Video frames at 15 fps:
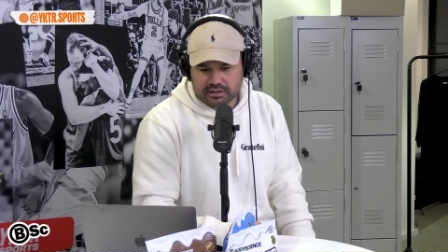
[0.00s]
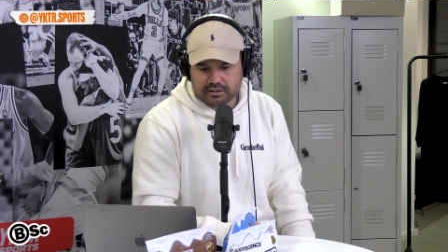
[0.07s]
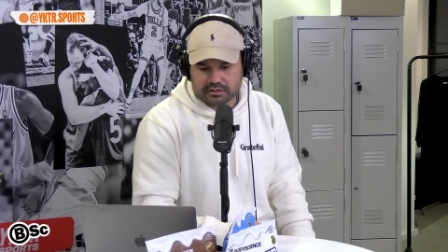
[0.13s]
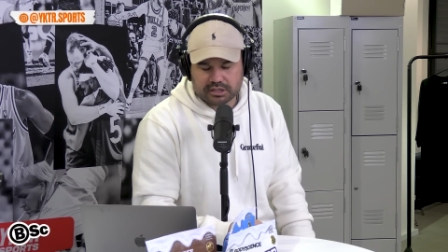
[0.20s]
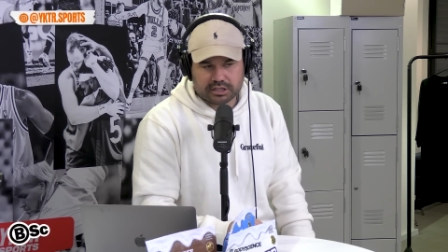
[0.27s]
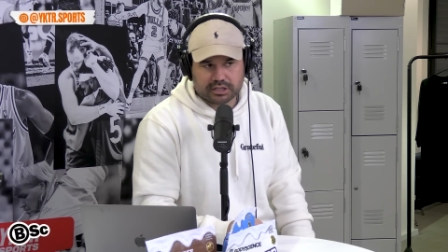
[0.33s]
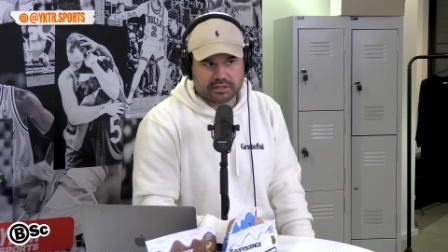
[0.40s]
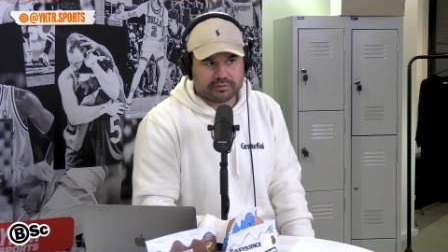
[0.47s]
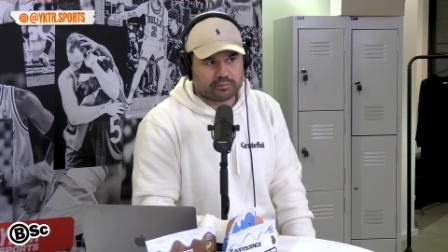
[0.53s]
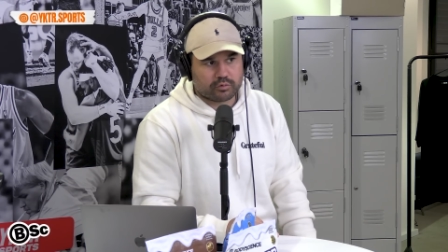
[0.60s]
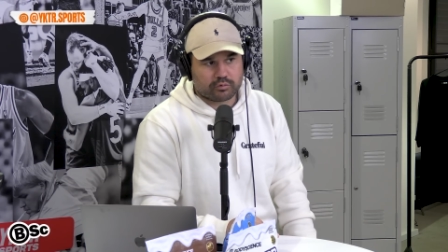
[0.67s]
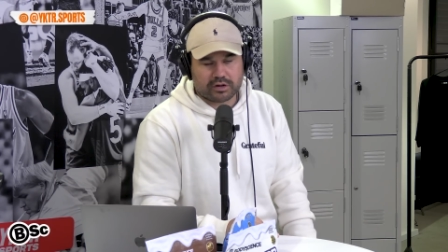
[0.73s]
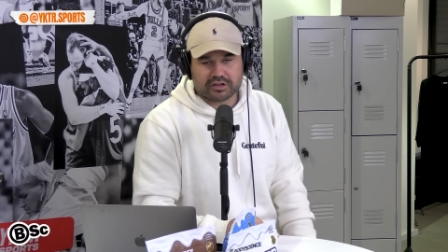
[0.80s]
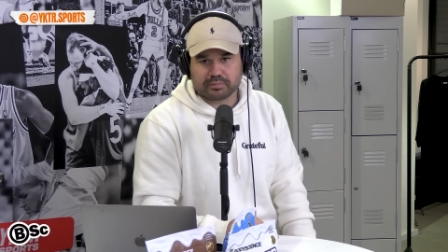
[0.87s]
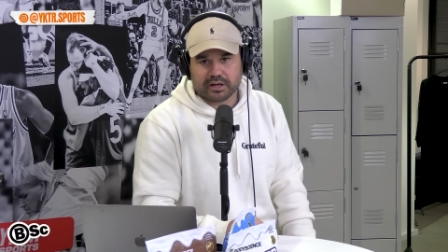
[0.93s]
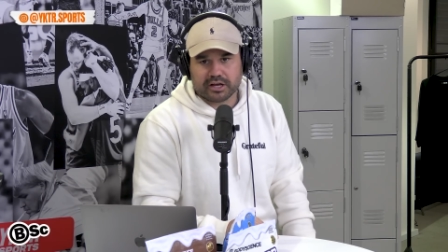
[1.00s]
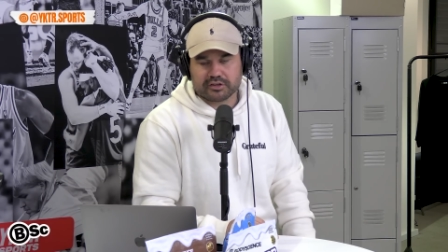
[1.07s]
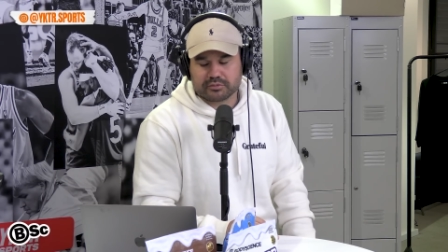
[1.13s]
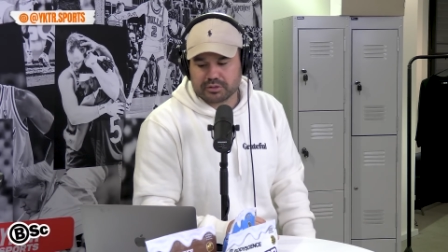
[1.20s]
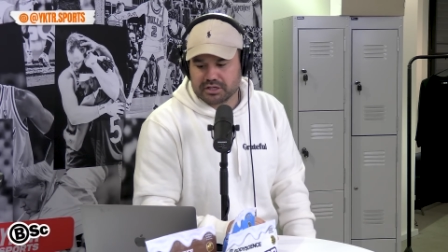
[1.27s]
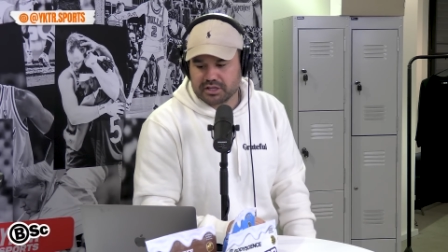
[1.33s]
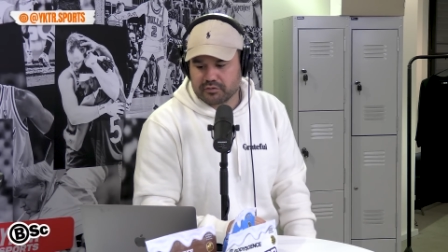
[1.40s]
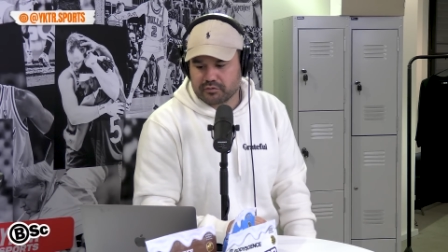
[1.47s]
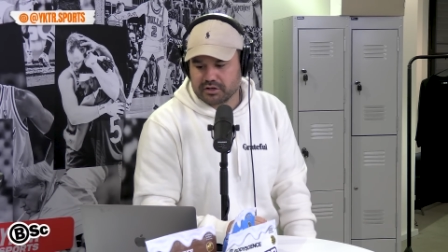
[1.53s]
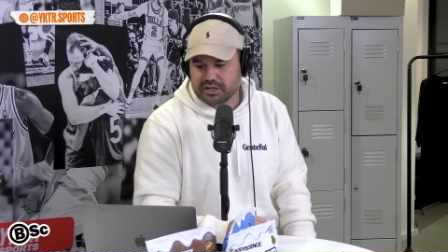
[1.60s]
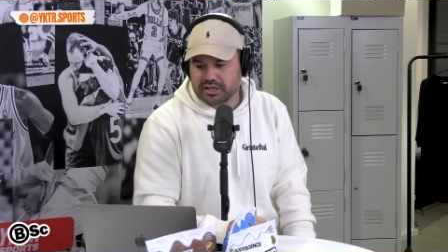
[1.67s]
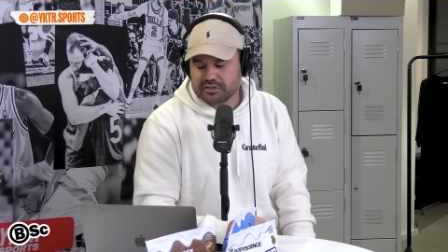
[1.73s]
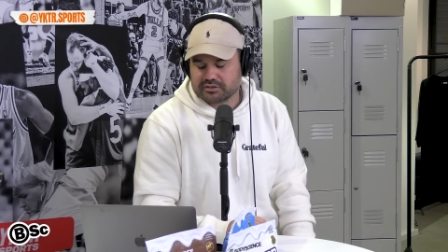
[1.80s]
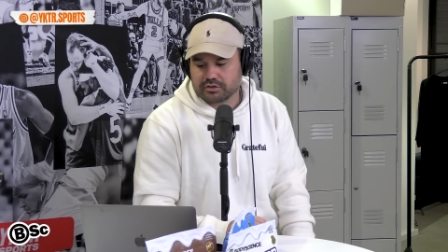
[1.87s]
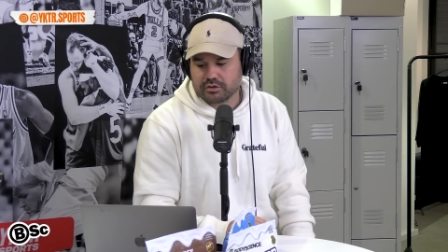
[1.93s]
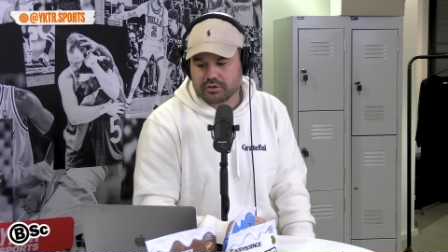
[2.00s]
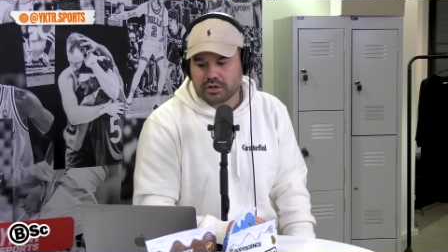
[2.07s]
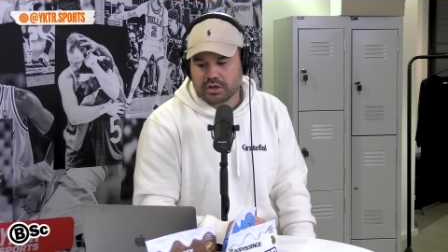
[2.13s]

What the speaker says: Clearly will rest players if he needs to.